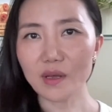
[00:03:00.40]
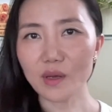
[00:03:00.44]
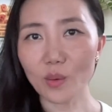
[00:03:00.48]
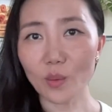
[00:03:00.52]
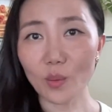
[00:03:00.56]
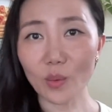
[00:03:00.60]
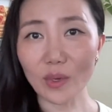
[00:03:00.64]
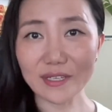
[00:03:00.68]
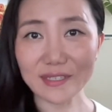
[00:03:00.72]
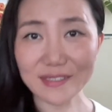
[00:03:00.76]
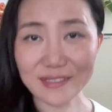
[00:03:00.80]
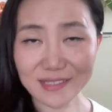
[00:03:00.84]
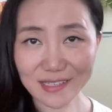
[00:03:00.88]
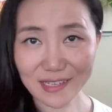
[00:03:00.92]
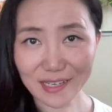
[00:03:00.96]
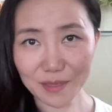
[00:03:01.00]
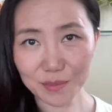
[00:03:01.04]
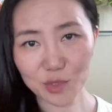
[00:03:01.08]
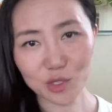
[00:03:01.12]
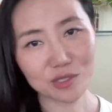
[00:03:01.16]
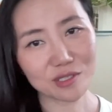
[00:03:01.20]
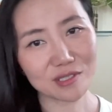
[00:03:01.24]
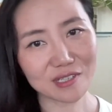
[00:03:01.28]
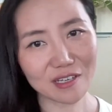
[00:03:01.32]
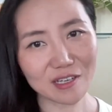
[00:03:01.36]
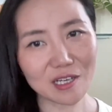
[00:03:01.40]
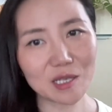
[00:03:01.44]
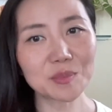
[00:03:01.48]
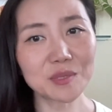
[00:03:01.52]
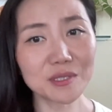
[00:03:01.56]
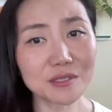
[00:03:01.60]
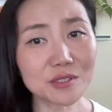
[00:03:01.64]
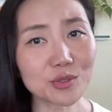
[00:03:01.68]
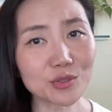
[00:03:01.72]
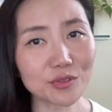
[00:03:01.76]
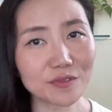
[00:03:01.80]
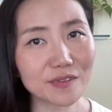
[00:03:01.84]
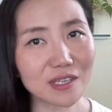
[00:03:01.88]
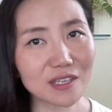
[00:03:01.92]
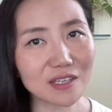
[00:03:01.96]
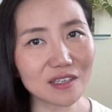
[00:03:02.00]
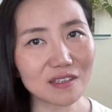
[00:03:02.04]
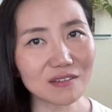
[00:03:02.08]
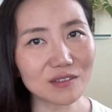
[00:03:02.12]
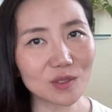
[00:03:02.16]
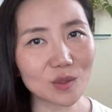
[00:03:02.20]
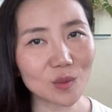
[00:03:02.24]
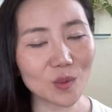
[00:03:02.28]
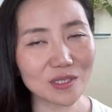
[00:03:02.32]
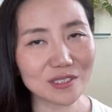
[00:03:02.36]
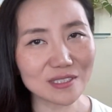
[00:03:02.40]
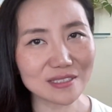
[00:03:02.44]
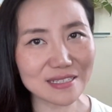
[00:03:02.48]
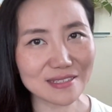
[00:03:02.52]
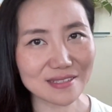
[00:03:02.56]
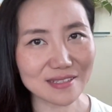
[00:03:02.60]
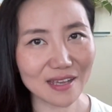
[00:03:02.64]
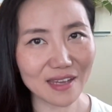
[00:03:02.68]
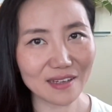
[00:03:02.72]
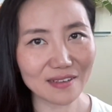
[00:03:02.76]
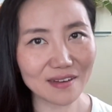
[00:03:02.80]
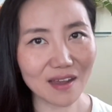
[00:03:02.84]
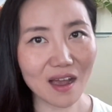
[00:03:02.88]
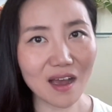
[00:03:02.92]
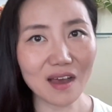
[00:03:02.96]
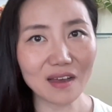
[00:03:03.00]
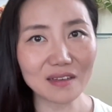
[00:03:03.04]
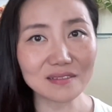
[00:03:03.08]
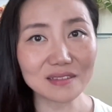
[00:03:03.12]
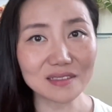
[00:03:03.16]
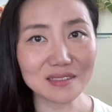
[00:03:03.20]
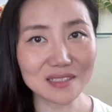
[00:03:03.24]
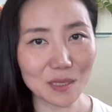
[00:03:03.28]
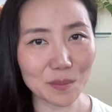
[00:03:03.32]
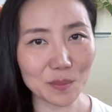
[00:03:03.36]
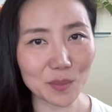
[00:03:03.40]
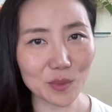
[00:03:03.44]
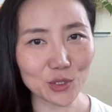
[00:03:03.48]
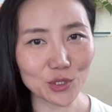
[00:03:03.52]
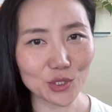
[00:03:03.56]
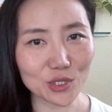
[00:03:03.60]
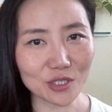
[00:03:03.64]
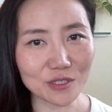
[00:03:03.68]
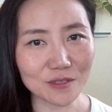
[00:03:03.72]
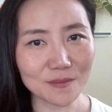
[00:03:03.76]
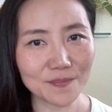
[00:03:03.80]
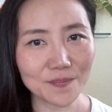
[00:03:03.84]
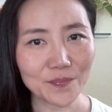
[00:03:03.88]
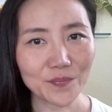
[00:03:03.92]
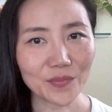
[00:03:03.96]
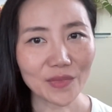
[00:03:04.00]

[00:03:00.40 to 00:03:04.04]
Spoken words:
When it's time to set up the sous vide, you want to decide on the temperature.